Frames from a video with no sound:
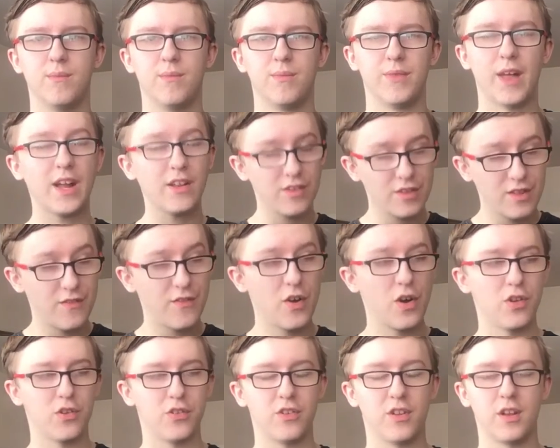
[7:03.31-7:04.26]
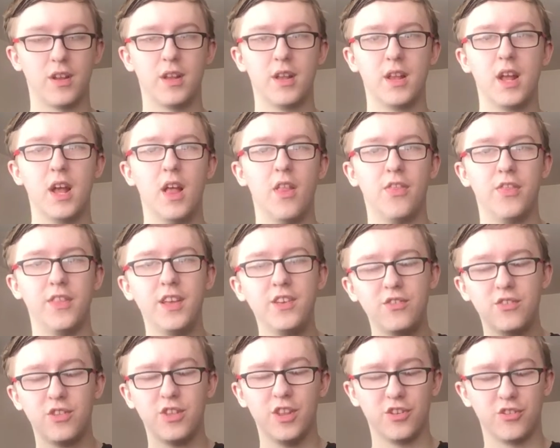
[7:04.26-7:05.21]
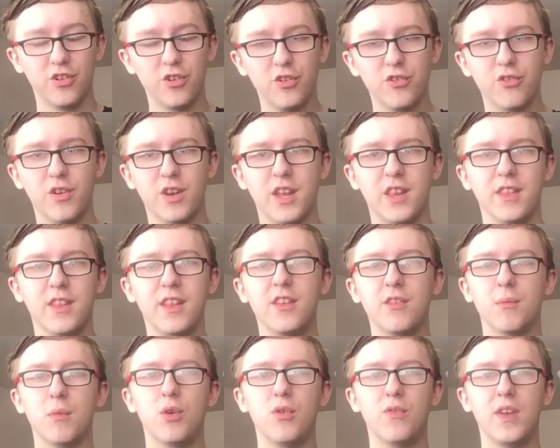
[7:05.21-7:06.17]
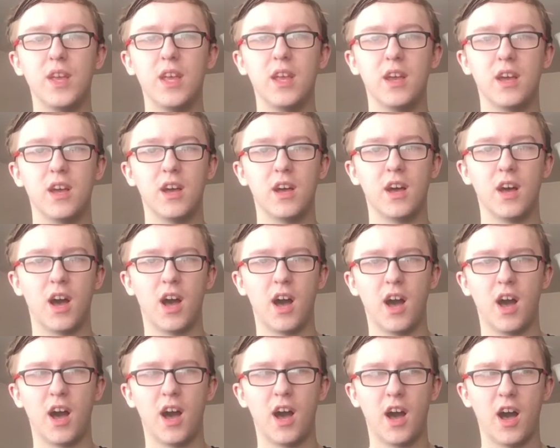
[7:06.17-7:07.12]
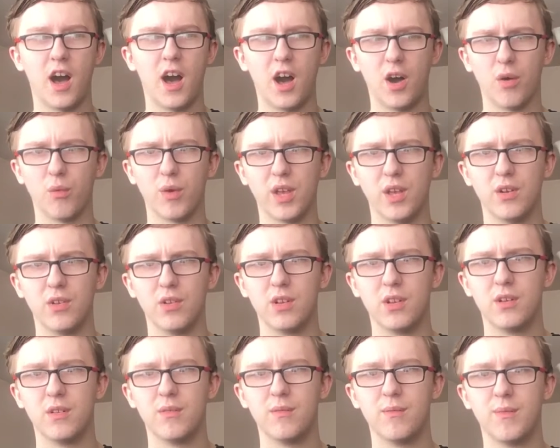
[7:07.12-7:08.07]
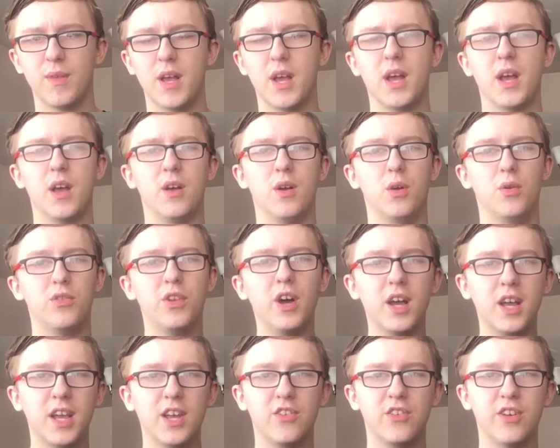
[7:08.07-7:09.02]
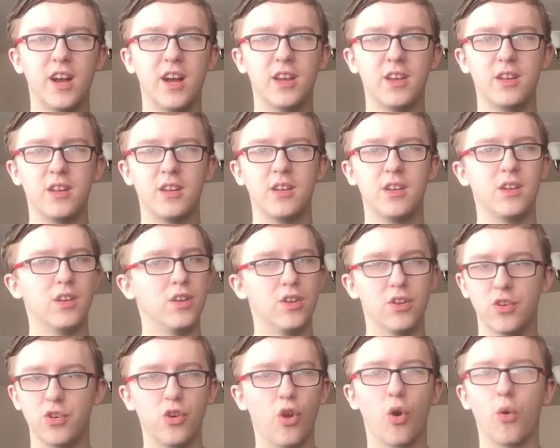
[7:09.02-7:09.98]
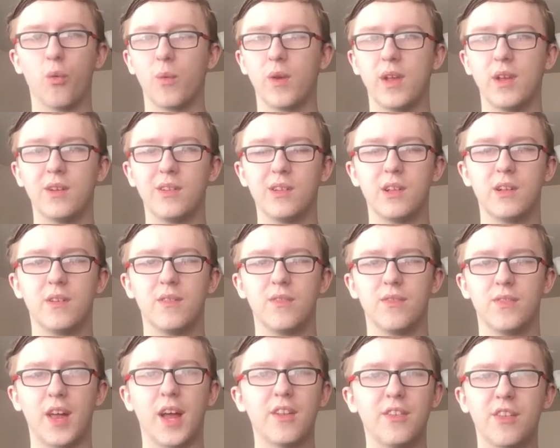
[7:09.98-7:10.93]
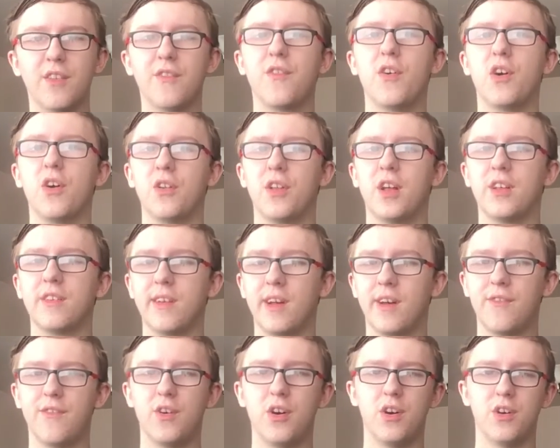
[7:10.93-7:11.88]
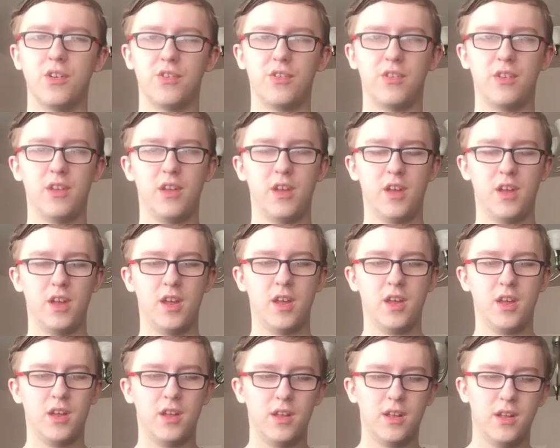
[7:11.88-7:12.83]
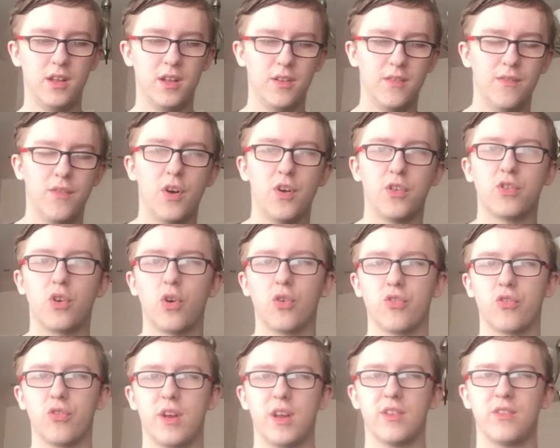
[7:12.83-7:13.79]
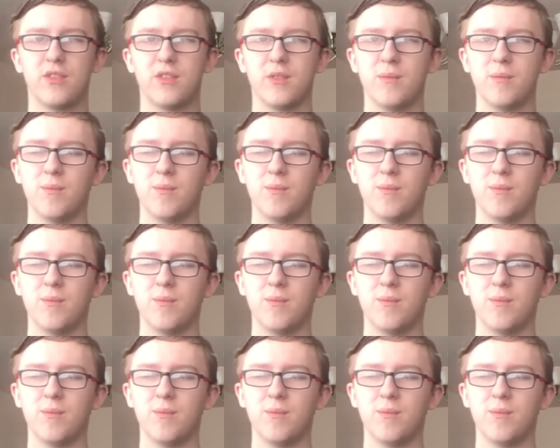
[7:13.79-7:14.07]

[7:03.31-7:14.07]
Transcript: That's the first step. The children in this movie are real. Uzaki-chan, not real. That's our first contrast.